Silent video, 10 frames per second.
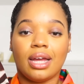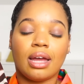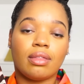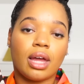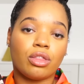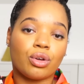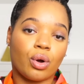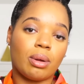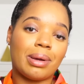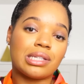and then throw
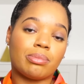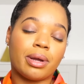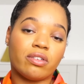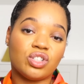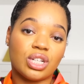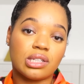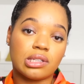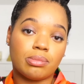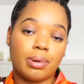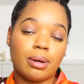on a basic pair of jeans
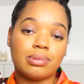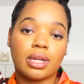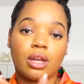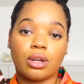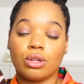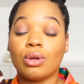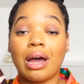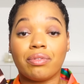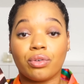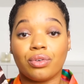and some pumps and you
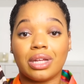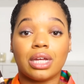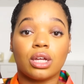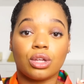have a really